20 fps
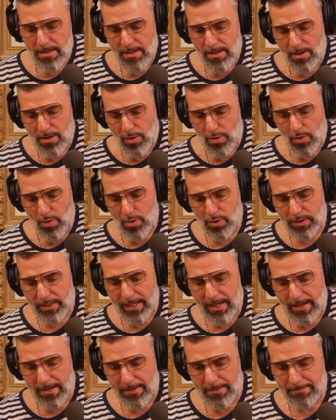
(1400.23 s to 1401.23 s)

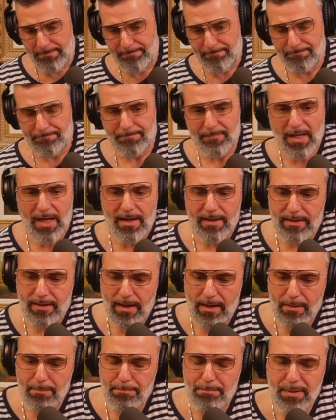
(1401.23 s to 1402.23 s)
Okay, I
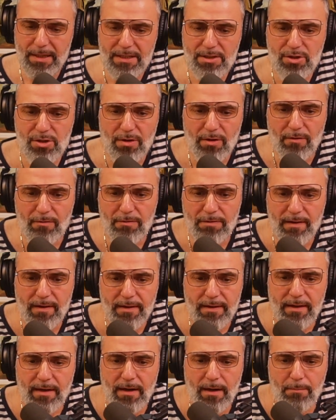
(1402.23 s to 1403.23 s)
got a picture of her
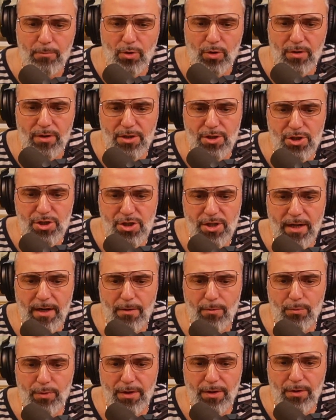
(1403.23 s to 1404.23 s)
that I'm gonna share
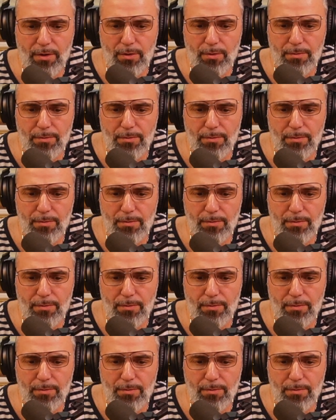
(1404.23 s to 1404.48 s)
with you.